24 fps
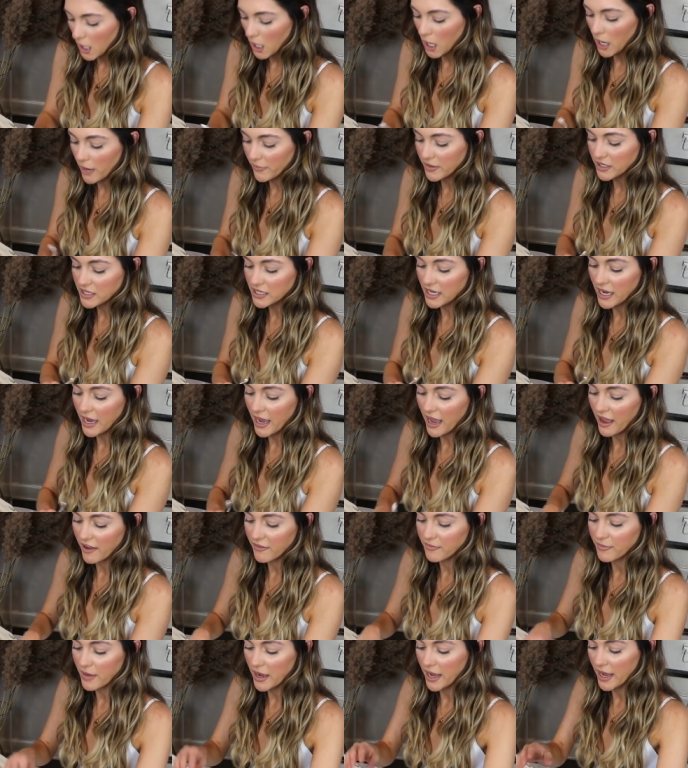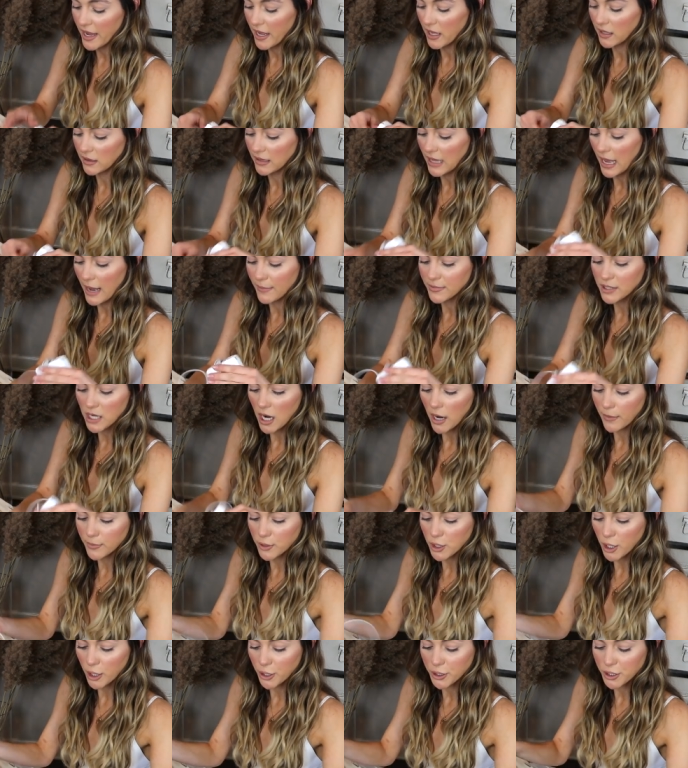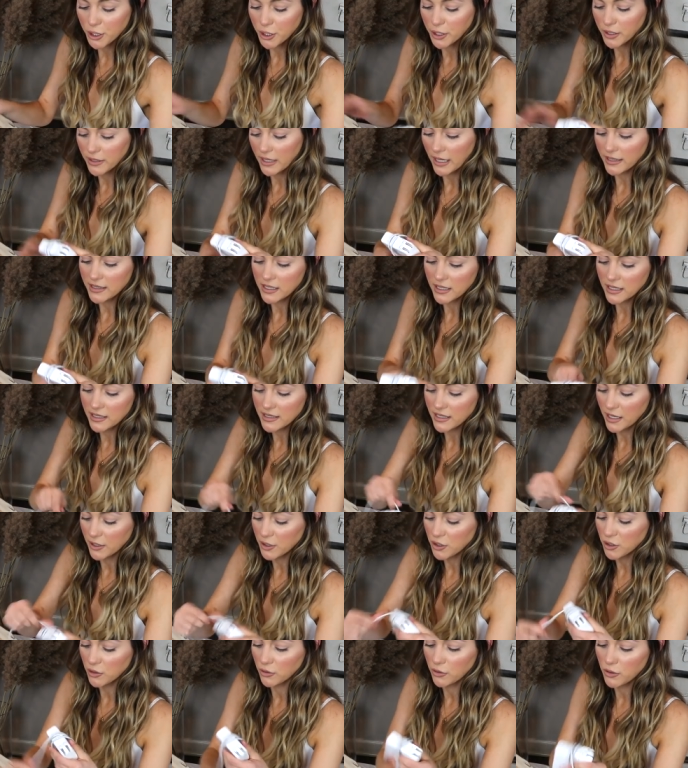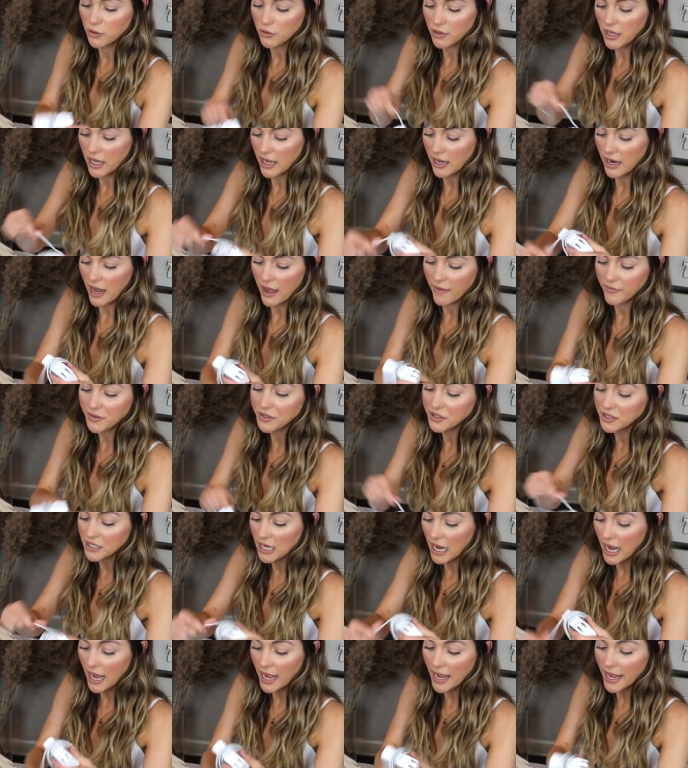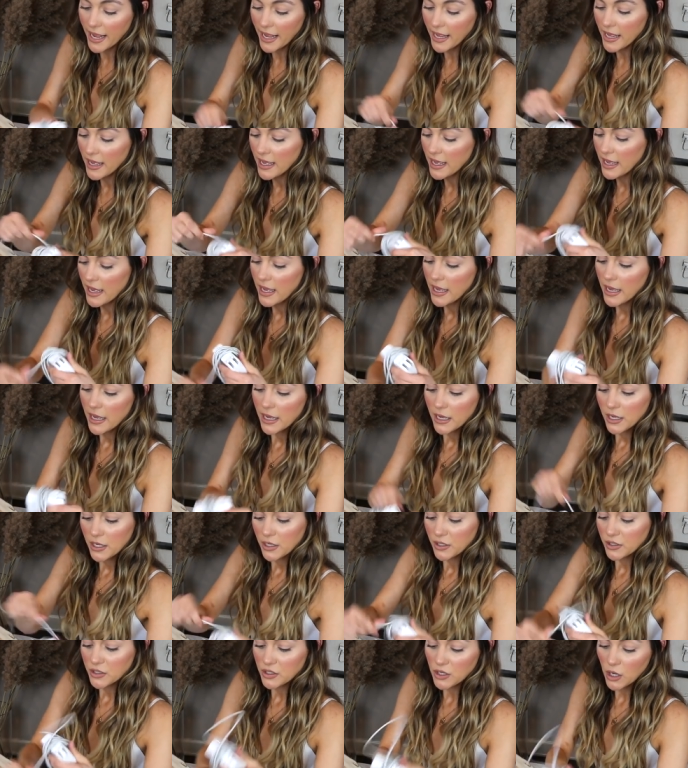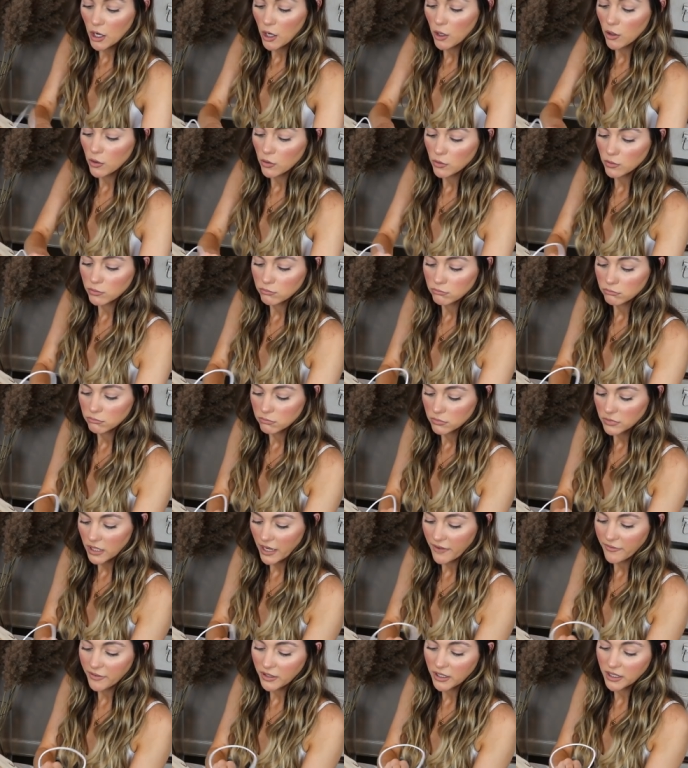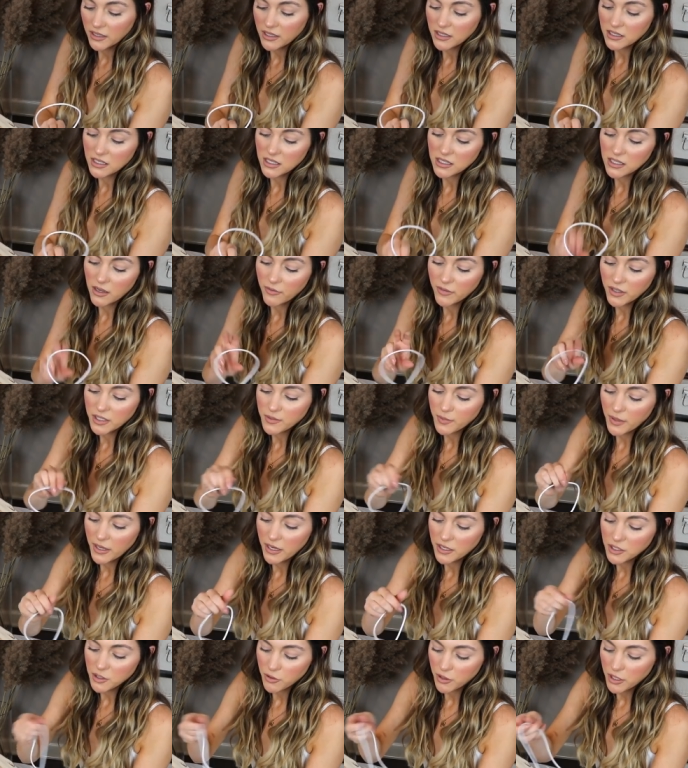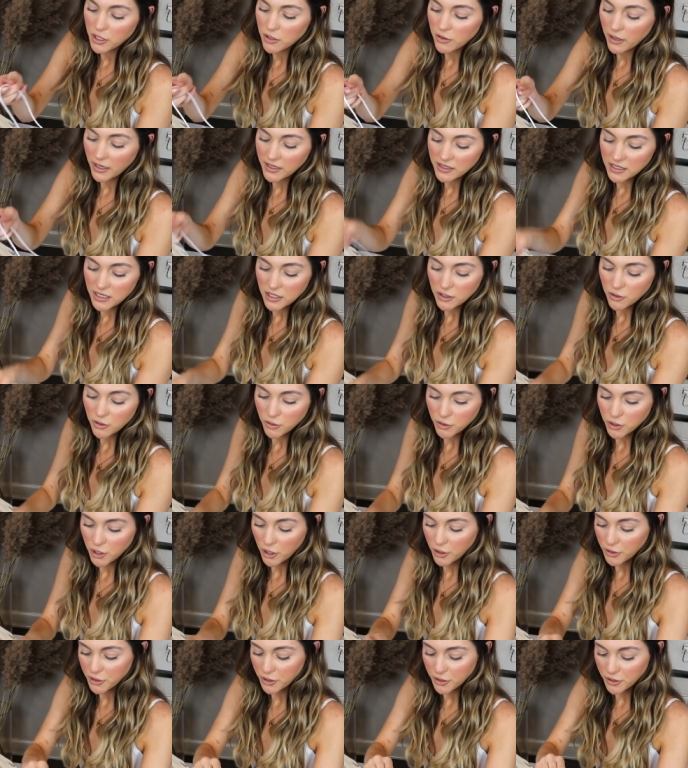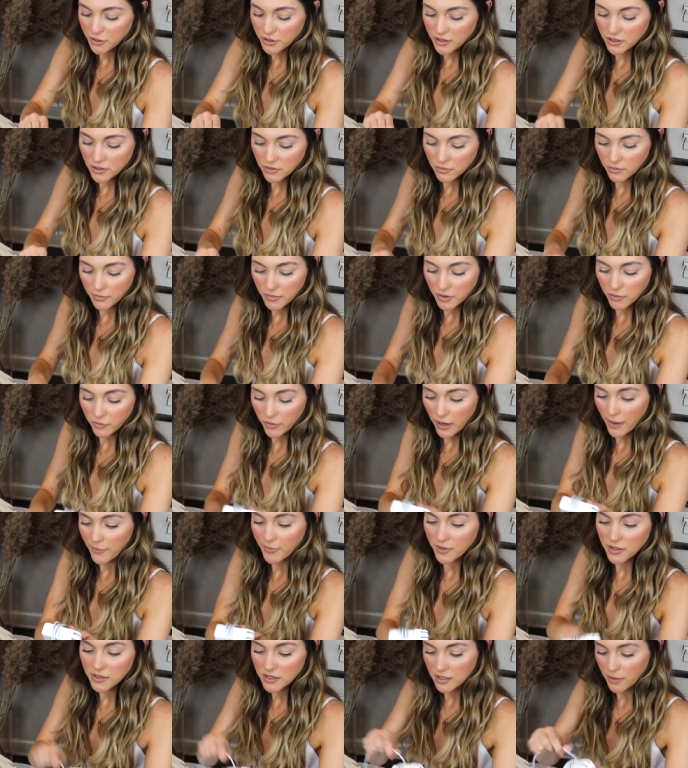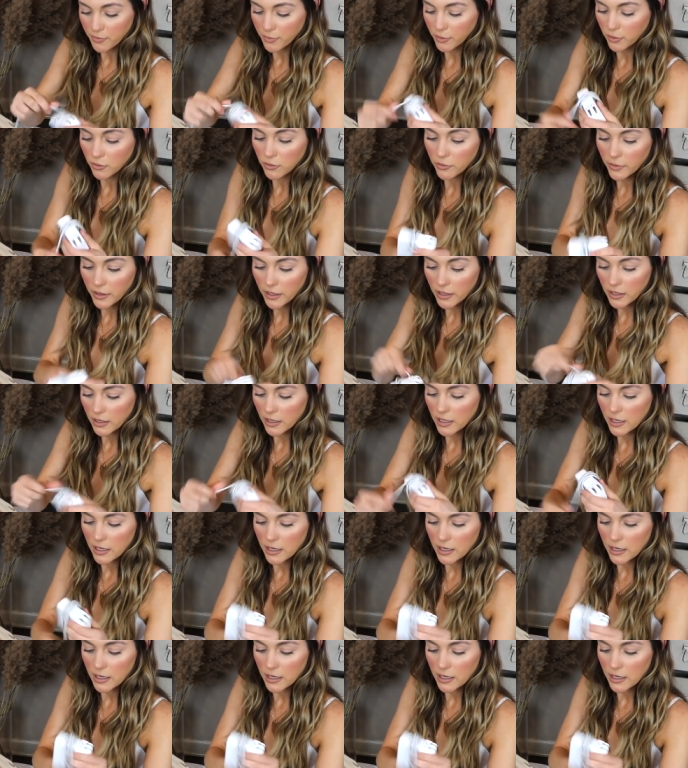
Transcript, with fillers: Obviously I have my laptop charger. That's an essential, you can't have it die. So I feel like this is self-explanatory. You guys need your chargers. Let me wrap this up real quick.